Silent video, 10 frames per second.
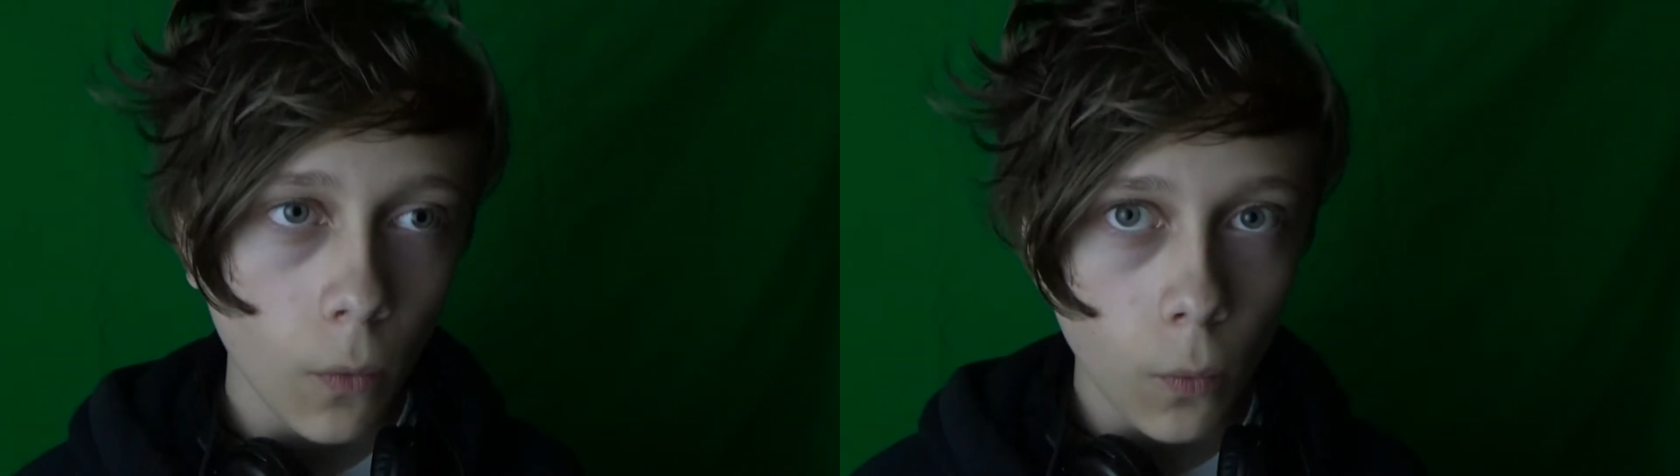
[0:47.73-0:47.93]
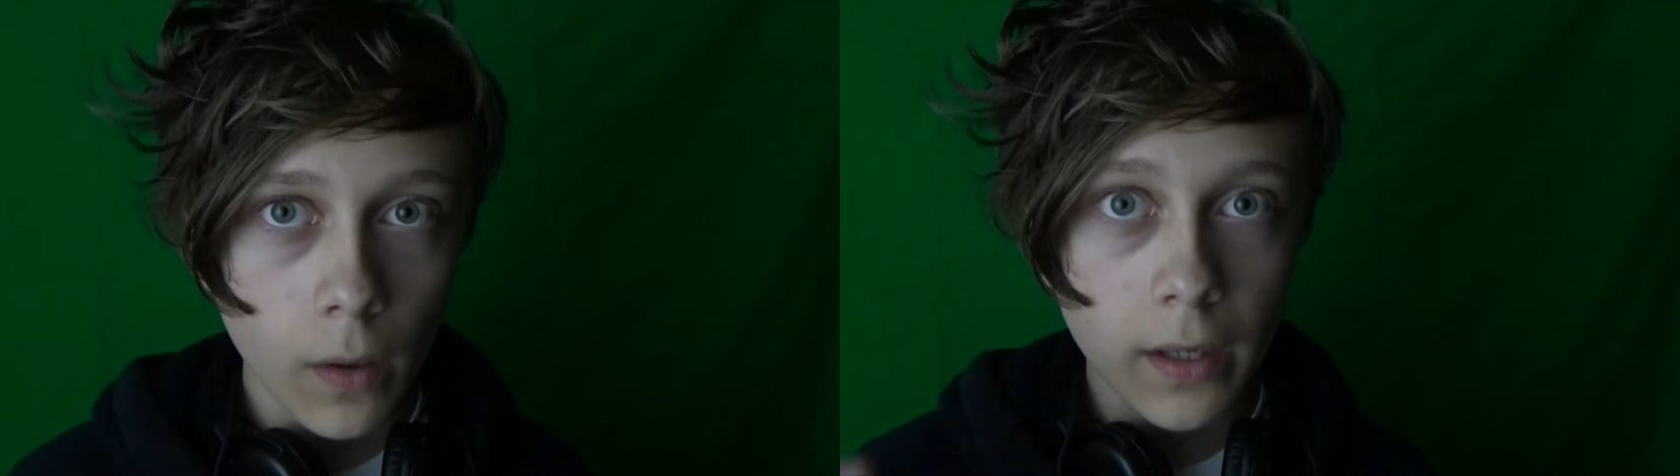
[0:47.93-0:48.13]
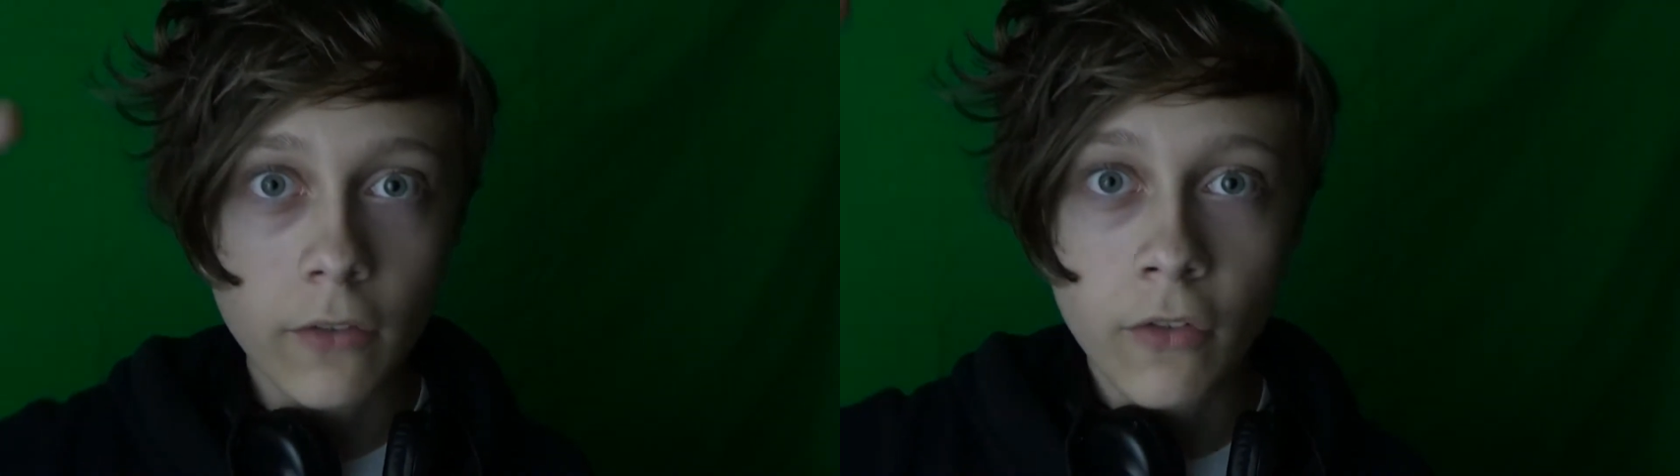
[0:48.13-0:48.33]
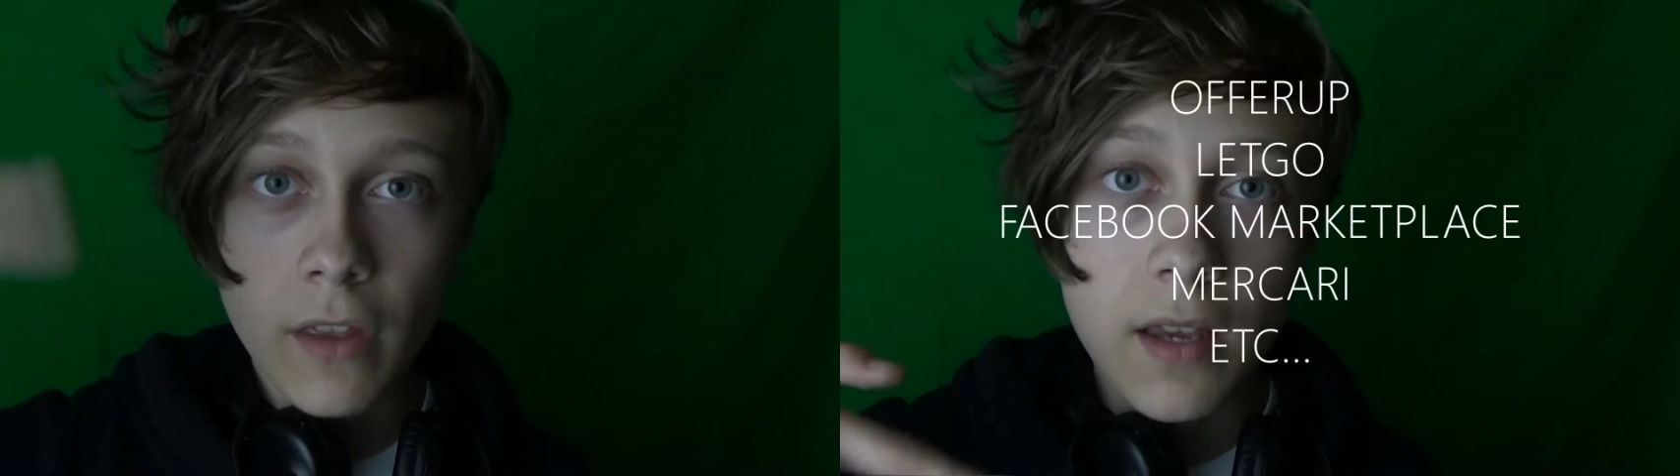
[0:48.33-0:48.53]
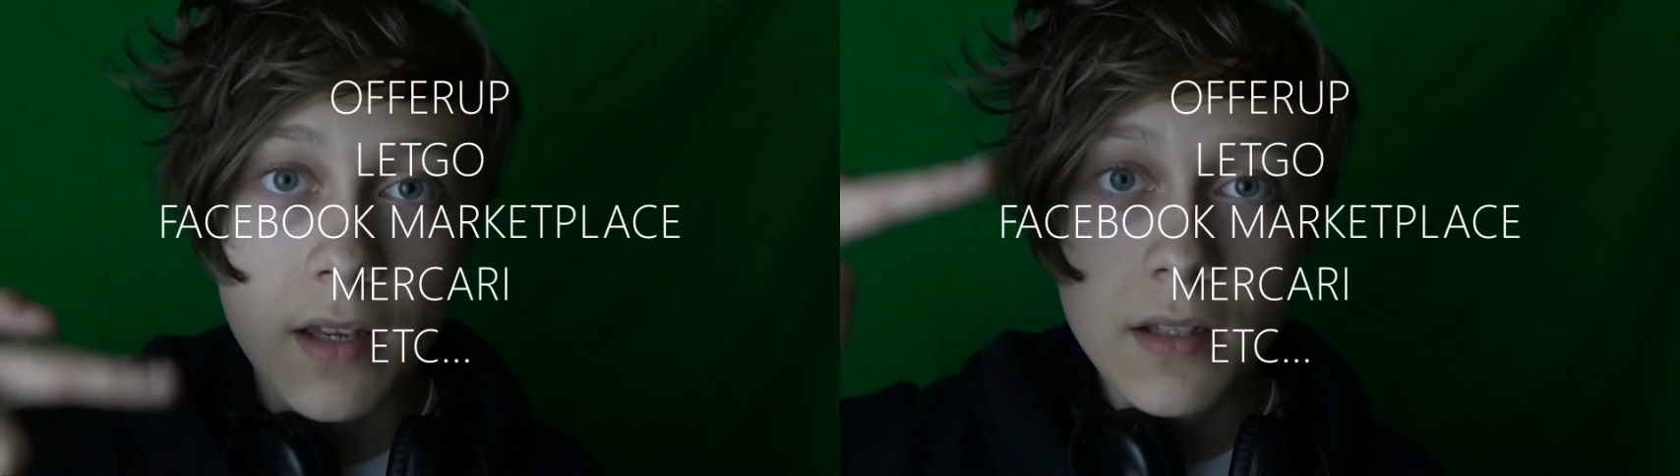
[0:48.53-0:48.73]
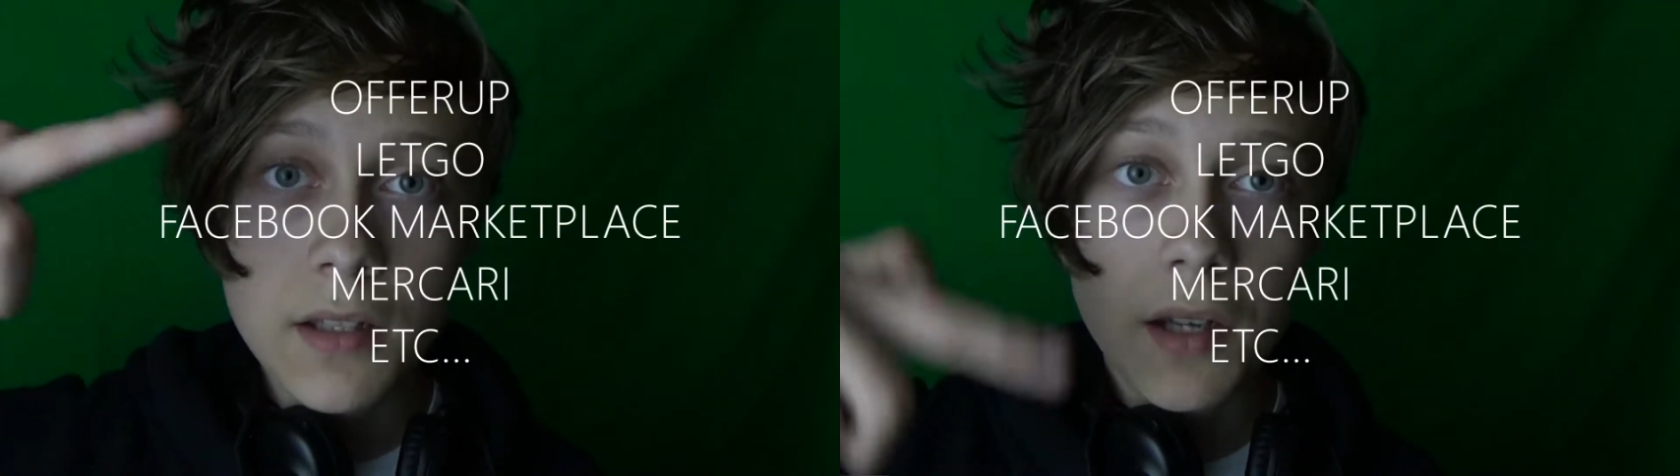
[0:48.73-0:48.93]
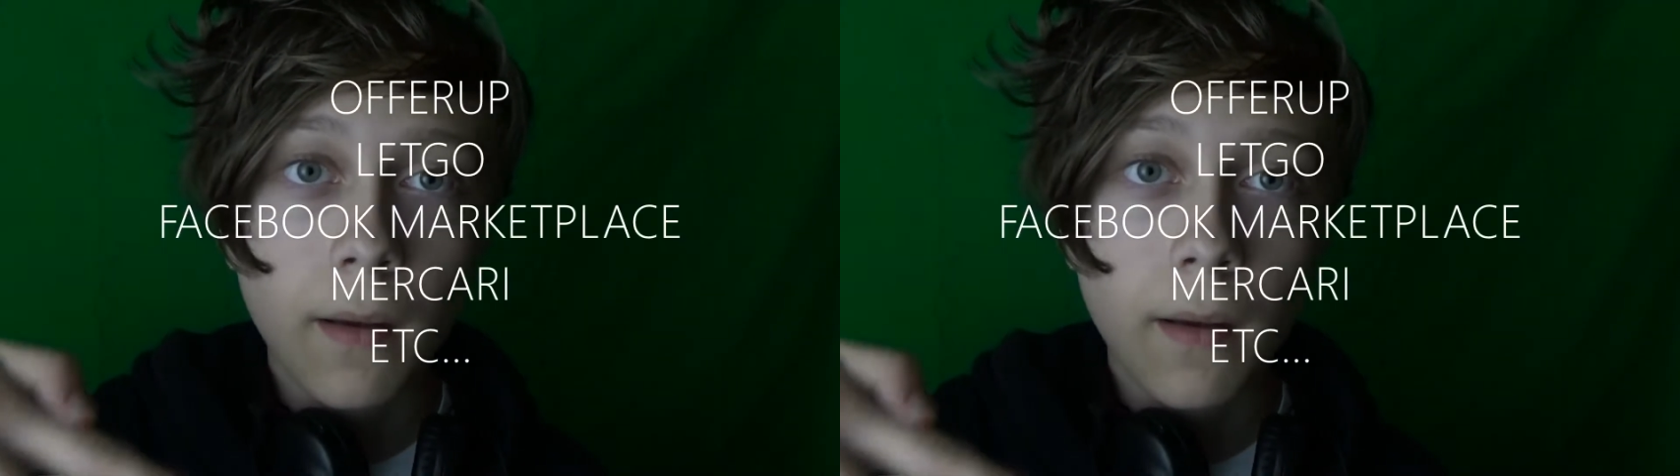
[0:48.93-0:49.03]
one of these.